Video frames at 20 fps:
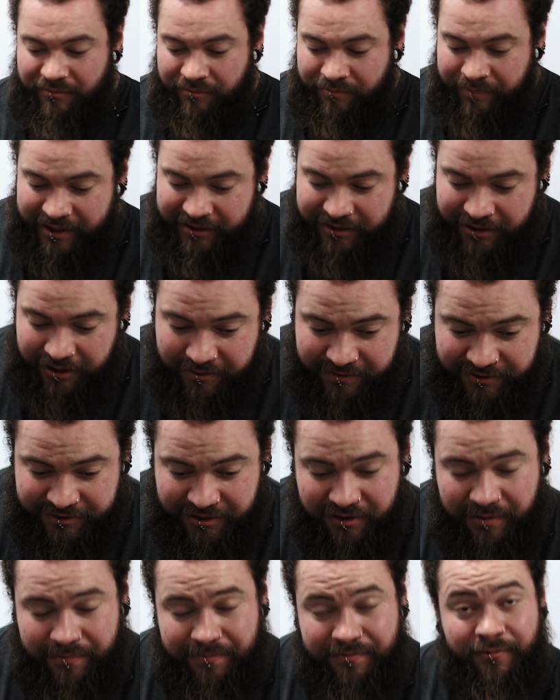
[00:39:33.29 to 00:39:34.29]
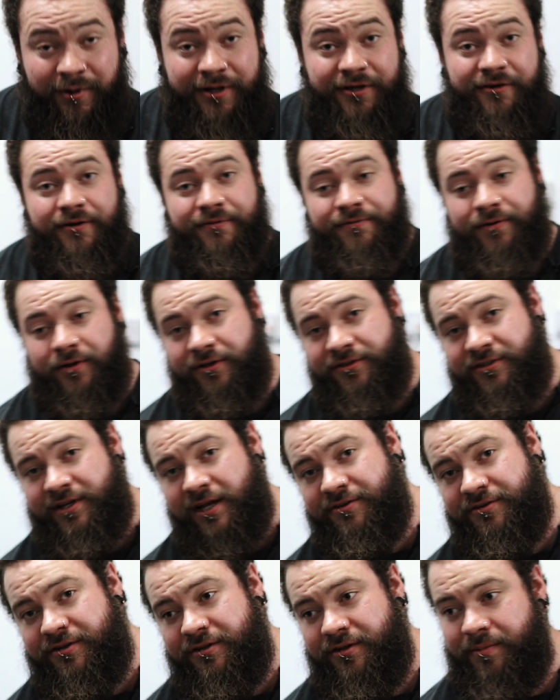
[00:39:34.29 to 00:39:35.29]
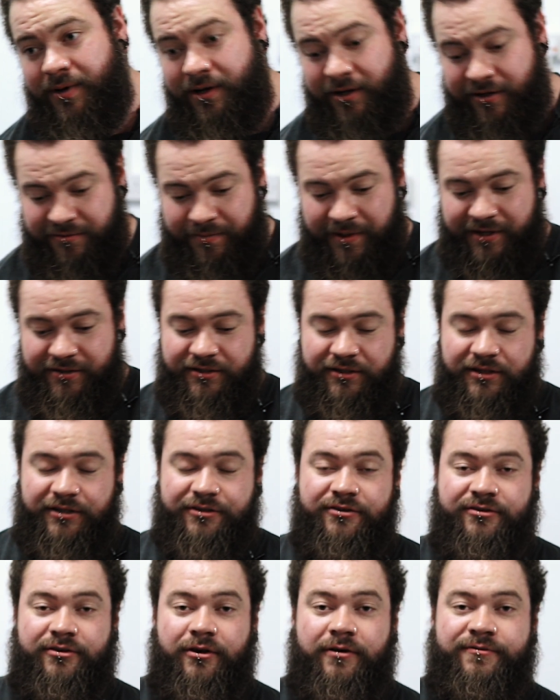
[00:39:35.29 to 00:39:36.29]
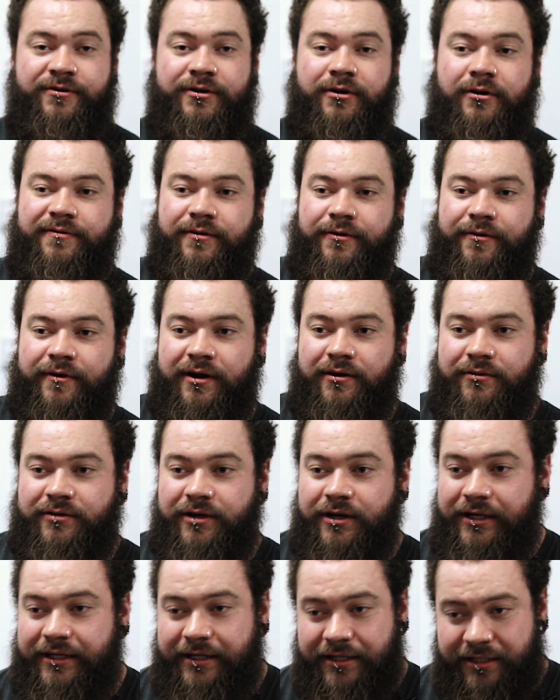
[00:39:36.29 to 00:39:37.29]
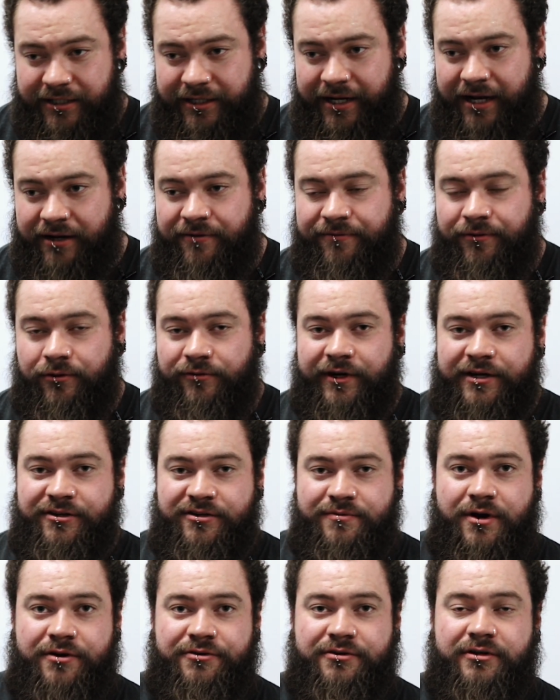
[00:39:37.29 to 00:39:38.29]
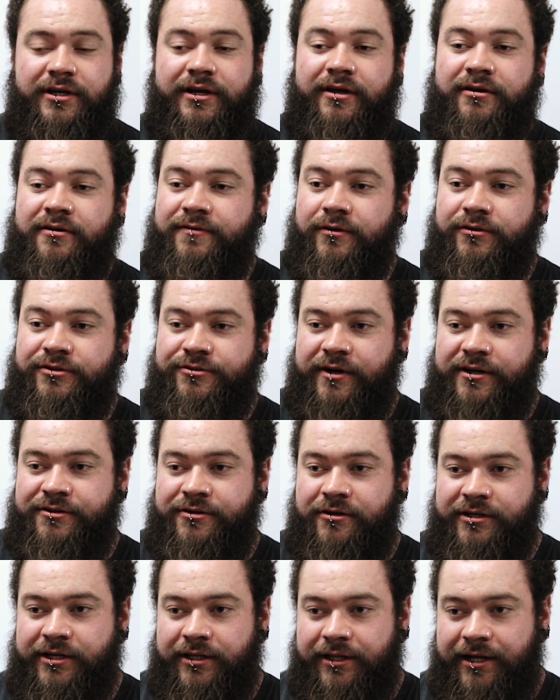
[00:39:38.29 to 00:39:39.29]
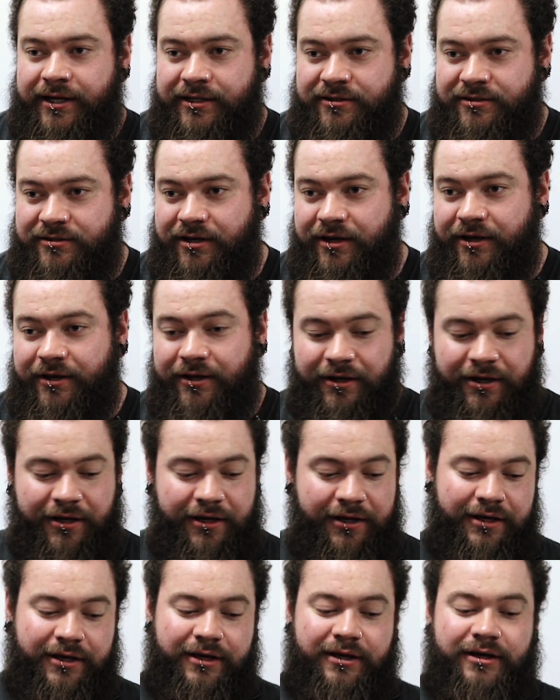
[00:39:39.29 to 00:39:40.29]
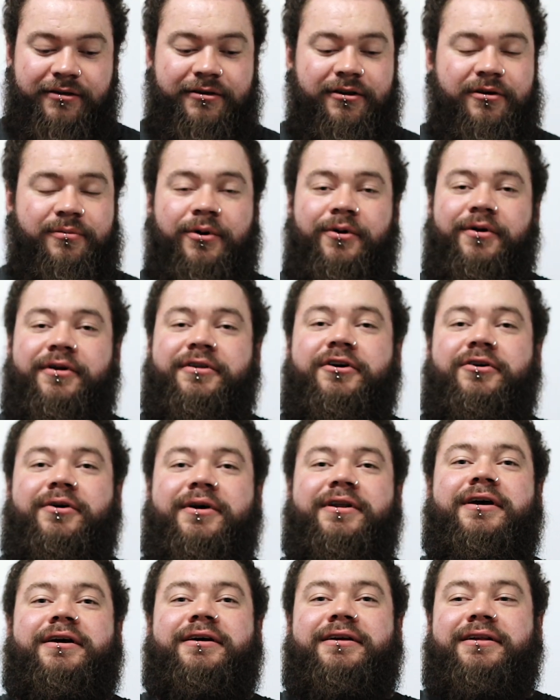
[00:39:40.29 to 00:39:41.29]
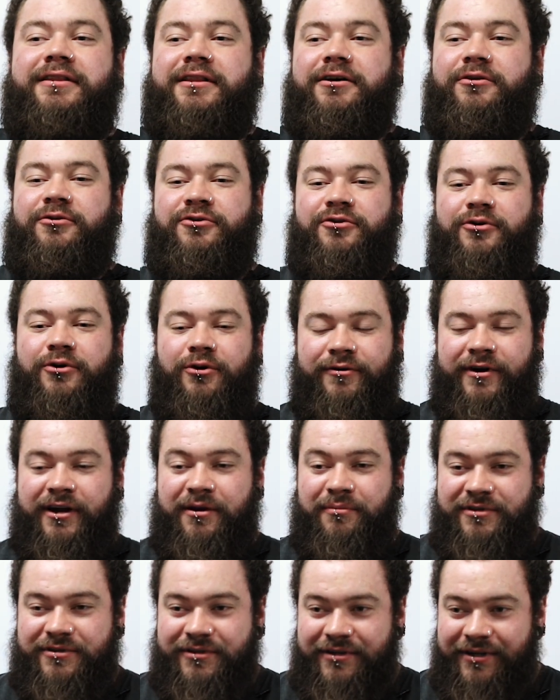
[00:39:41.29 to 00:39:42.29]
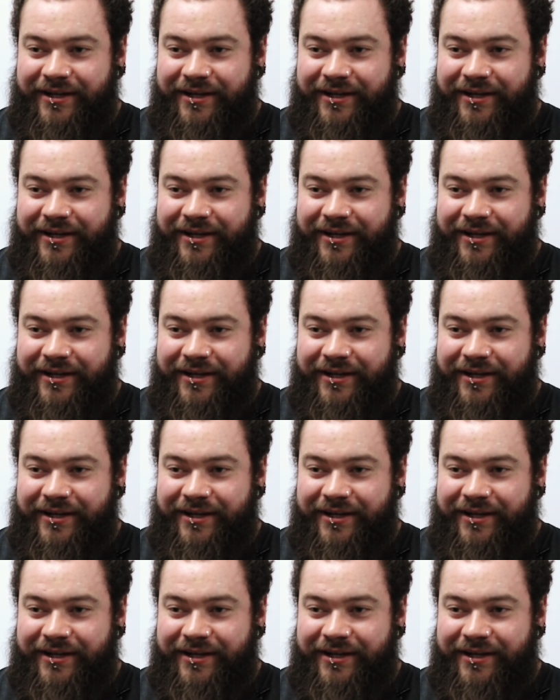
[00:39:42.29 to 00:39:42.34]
bending over so that when you're at full extension, the bar is basically just hovering off the ground. You're getting a full range of motion, you're getting a full stretch on your lats. No point in doing little short reps.